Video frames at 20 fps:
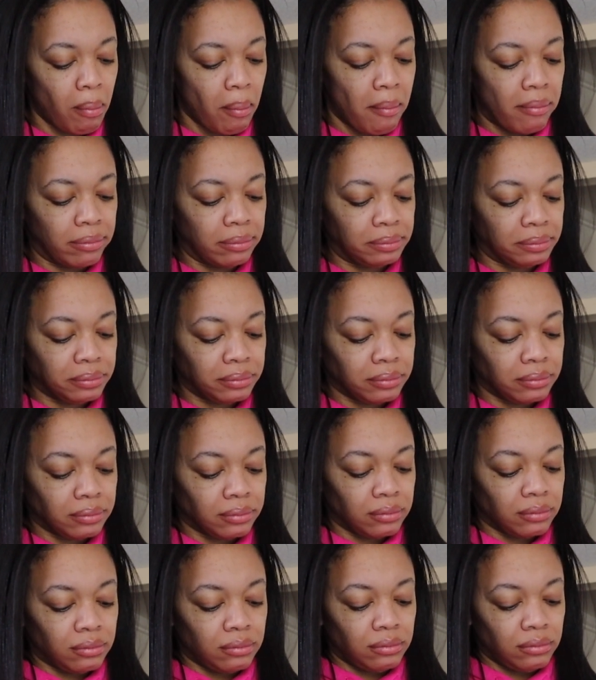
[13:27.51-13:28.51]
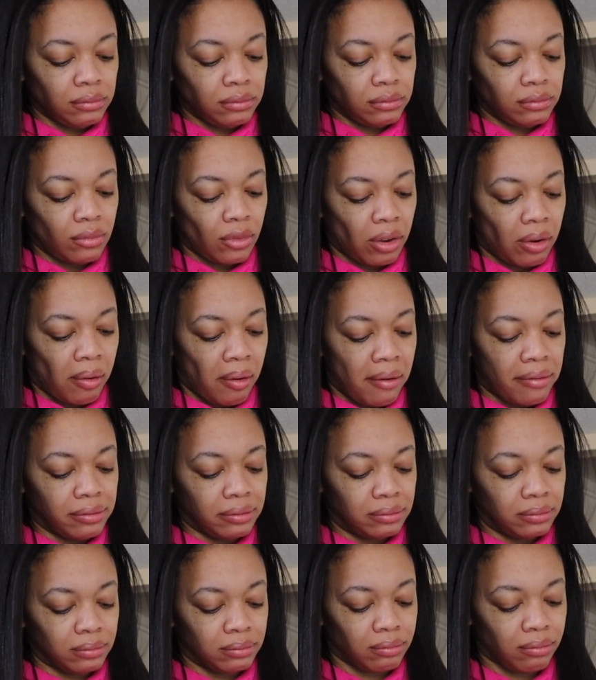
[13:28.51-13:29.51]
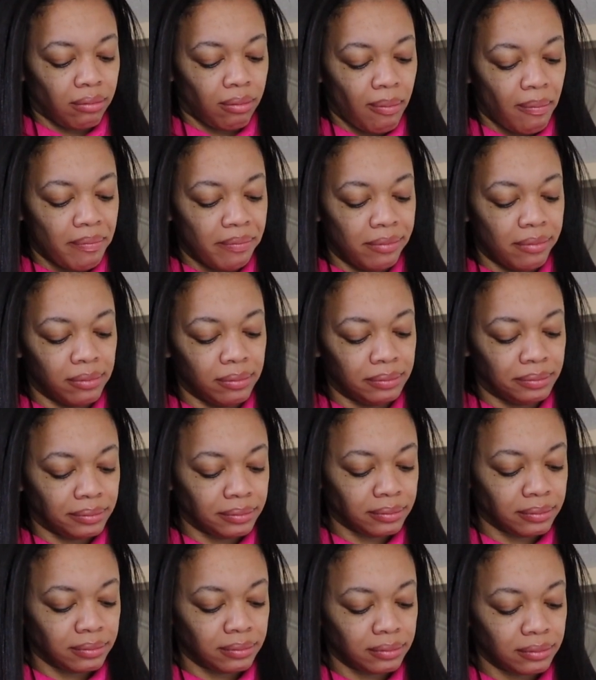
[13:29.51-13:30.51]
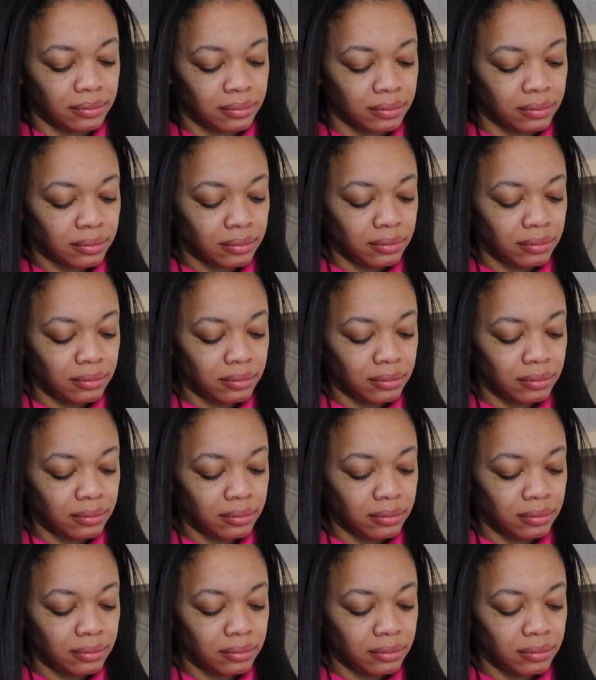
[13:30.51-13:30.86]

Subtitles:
(silence)